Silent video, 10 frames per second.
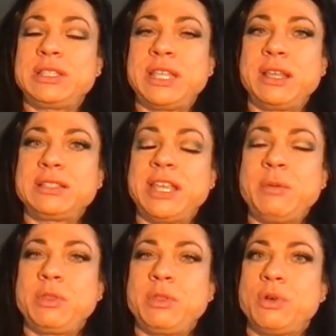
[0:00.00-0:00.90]
and
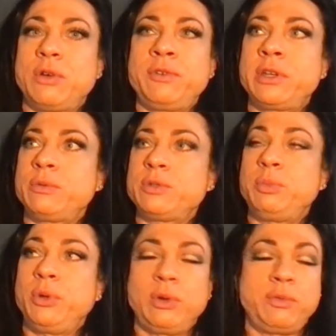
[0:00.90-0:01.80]
same with Norfolk. It was
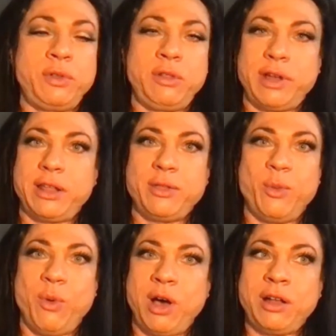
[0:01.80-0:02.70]
beautiful right on
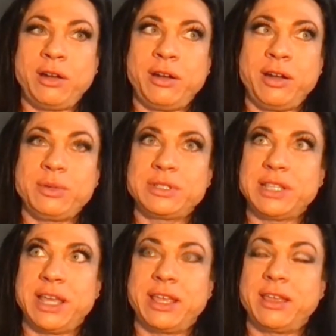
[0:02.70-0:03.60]
the water. It was
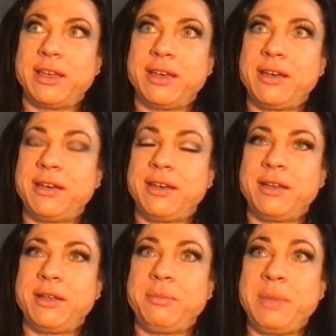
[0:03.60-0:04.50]
like
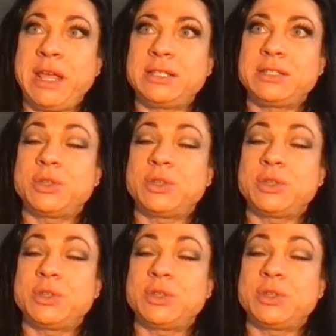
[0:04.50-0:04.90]
amazing.